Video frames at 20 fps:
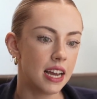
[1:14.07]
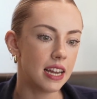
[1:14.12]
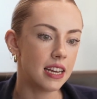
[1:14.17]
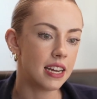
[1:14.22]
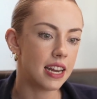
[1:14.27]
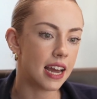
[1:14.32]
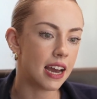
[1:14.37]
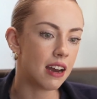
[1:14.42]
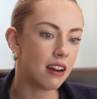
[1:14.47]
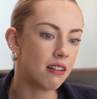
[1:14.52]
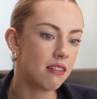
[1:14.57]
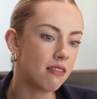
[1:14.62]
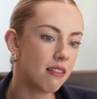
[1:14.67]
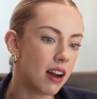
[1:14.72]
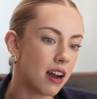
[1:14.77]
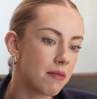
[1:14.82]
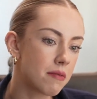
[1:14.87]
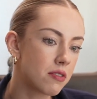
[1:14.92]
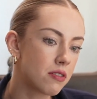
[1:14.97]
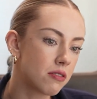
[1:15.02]
And now
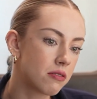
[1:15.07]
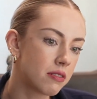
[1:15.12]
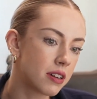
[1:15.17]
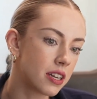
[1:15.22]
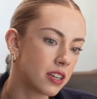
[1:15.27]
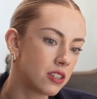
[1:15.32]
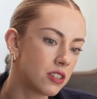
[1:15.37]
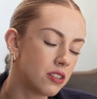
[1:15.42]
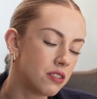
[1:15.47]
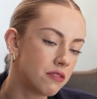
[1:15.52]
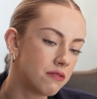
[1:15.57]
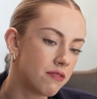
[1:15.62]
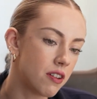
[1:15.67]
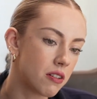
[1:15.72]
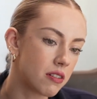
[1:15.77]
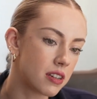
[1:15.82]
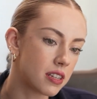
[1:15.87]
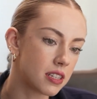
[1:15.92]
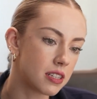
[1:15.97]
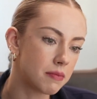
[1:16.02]
I'm going to
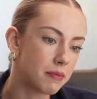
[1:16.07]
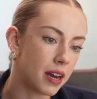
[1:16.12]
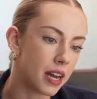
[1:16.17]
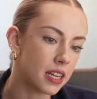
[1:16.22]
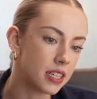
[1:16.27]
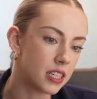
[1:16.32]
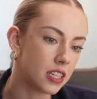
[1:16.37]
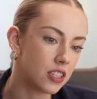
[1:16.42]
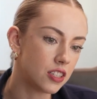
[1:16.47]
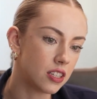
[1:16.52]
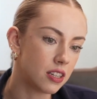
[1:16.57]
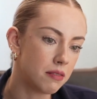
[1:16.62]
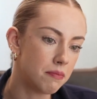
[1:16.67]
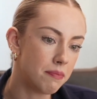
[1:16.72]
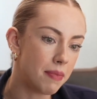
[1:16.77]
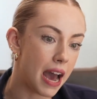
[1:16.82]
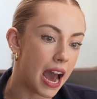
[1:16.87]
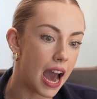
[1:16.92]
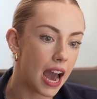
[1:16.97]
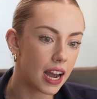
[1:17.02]
focus my attention
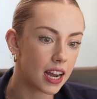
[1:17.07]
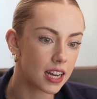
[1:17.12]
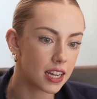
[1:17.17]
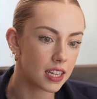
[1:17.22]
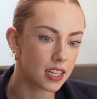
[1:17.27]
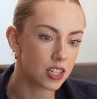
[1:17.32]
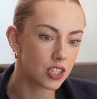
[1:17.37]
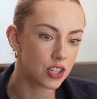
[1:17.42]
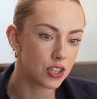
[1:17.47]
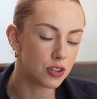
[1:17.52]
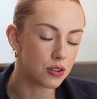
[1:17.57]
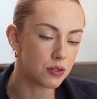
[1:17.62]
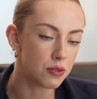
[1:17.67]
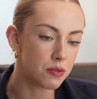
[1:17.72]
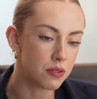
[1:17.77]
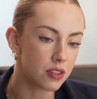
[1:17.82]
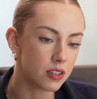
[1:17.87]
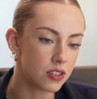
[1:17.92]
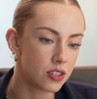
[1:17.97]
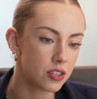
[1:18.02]
back
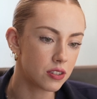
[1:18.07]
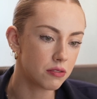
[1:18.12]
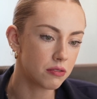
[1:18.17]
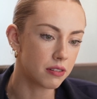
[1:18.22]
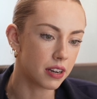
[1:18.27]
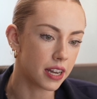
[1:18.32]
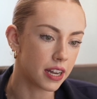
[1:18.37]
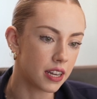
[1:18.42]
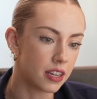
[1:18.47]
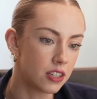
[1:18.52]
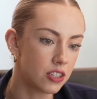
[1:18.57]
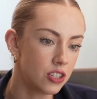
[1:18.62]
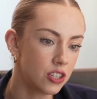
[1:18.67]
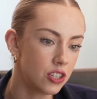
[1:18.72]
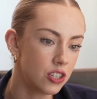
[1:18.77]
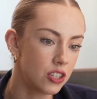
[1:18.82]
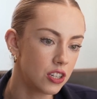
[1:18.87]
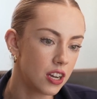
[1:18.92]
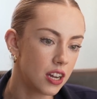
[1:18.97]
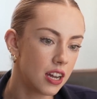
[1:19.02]
to the
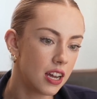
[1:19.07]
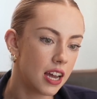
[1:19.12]
syringe.